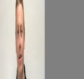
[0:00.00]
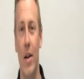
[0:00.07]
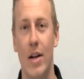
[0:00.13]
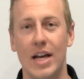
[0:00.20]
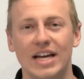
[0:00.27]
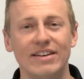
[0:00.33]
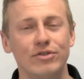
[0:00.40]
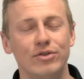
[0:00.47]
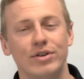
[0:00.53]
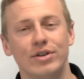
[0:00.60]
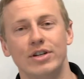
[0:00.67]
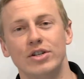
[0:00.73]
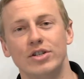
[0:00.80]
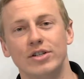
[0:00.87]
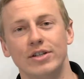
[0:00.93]
After
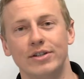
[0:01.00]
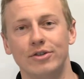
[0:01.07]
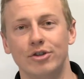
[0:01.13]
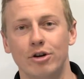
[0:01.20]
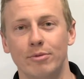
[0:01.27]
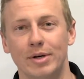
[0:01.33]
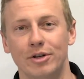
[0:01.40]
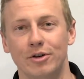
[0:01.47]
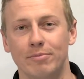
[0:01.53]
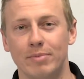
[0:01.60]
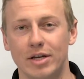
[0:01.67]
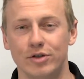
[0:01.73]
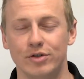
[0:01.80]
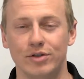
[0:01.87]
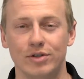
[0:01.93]
initially determining your
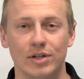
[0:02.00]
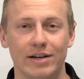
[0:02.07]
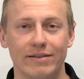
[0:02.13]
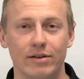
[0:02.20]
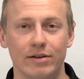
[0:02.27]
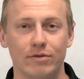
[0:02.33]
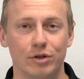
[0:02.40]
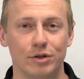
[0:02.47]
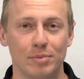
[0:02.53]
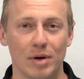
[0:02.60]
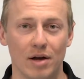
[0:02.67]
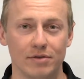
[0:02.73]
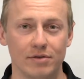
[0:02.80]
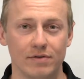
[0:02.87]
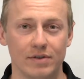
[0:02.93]
patient's level of
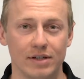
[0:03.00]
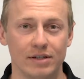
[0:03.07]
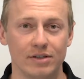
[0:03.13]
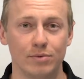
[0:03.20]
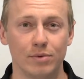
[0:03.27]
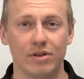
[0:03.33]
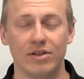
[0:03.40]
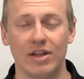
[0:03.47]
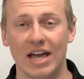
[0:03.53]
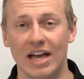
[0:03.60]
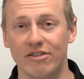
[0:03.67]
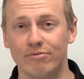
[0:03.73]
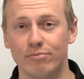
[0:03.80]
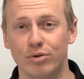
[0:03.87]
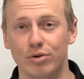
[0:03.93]
responsiveness with
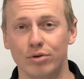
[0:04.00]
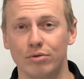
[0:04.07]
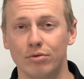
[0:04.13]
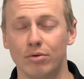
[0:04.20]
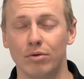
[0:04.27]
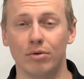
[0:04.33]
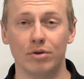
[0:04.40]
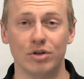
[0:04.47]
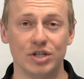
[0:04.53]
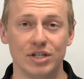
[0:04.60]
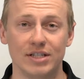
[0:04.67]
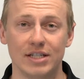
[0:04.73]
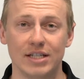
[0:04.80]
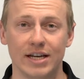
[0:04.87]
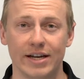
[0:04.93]
AVPU or
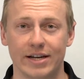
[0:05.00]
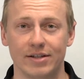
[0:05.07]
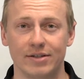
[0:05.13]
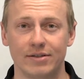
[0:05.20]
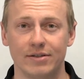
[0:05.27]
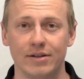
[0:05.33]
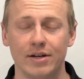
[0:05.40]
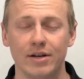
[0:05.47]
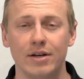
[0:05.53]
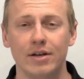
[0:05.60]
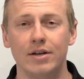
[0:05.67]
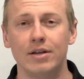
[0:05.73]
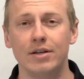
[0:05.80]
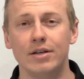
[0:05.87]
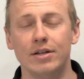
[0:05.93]
GCS,
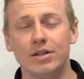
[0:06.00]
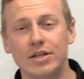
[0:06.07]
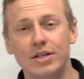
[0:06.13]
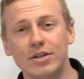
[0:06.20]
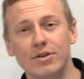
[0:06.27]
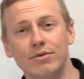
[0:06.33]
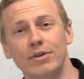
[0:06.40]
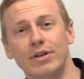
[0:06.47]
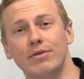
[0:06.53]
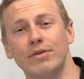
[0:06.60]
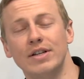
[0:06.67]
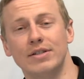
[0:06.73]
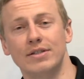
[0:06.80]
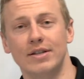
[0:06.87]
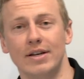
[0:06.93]
continually
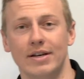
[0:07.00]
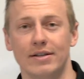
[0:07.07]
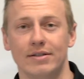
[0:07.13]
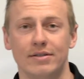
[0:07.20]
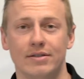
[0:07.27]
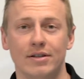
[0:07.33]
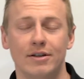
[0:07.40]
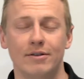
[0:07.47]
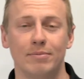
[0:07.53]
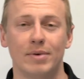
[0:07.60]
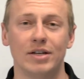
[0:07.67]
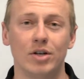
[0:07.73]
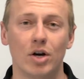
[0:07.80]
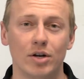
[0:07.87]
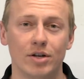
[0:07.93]
reassess by
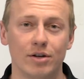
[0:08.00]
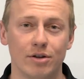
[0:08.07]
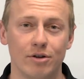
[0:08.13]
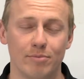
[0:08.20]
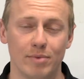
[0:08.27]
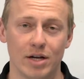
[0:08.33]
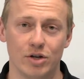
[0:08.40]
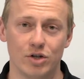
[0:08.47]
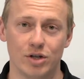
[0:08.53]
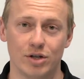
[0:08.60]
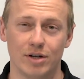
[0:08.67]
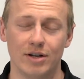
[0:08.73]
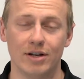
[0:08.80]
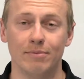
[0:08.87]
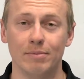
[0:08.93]
talking to your patient
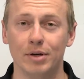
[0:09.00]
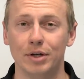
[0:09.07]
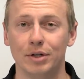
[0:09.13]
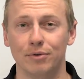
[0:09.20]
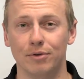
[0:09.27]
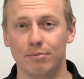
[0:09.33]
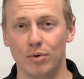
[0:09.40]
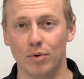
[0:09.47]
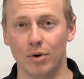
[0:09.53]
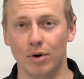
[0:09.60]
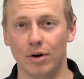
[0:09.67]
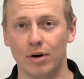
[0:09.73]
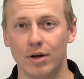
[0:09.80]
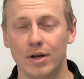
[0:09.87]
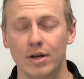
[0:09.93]
and building
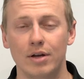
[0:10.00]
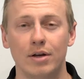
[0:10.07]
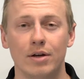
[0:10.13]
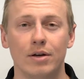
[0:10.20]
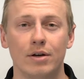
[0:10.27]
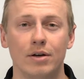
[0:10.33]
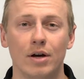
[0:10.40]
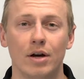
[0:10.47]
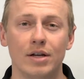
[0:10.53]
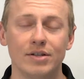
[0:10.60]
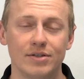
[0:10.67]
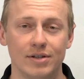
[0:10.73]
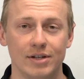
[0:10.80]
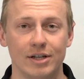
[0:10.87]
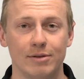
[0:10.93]
rapport,
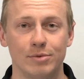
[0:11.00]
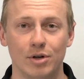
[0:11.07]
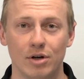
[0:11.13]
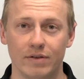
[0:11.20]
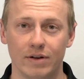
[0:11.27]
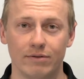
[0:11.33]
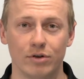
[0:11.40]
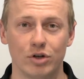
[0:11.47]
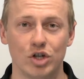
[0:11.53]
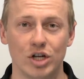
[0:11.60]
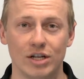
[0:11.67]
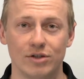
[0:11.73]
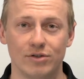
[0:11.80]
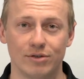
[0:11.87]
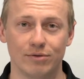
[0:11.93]
constantly observing for
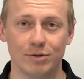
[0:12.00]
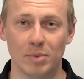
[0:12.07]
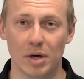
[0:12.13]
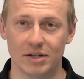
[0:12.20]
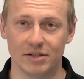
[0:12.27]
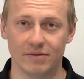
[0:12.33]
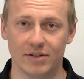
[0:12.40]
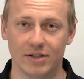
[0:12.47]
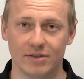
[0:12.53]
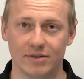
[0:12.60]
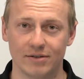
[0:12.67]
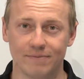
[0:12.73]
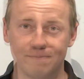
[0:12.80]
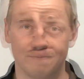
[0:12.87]
changes in responsiveness.